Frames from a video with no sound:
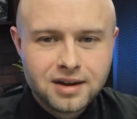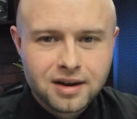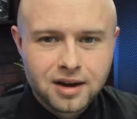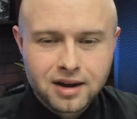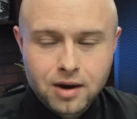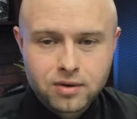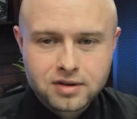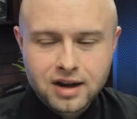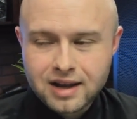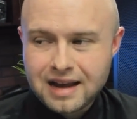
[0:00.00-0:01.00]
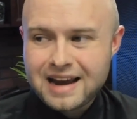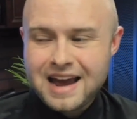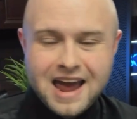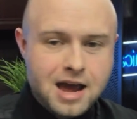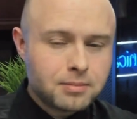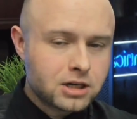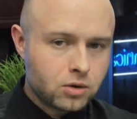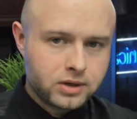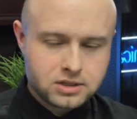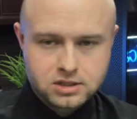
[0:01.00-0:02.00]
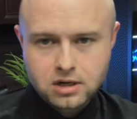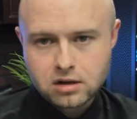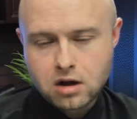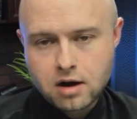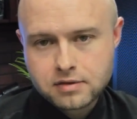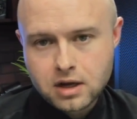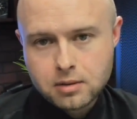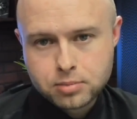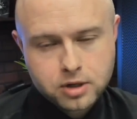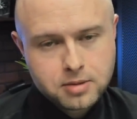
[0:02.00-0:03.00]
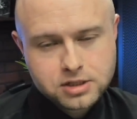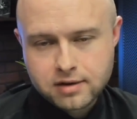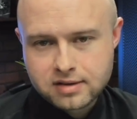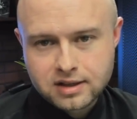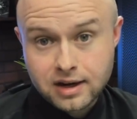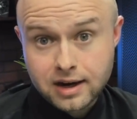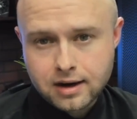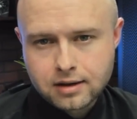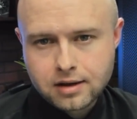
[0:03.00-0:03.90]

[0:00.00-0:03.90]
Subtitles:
However, I am going to sell off pretty much everything that I got